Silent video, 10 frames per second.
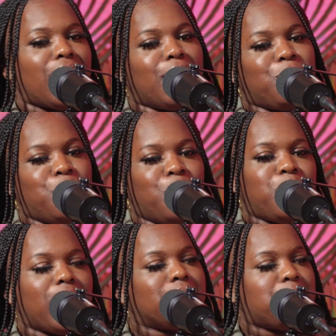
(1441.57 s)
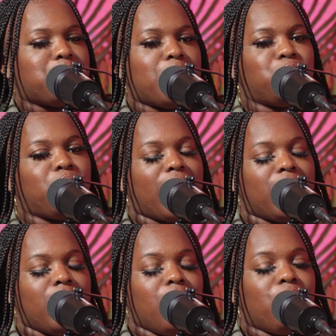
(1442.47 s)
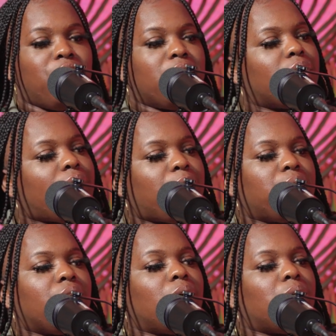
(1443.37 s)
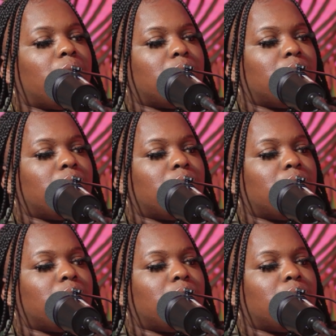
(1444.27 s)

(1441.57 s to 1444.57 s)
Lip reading: like, like sometimes you got to figure it out on your own.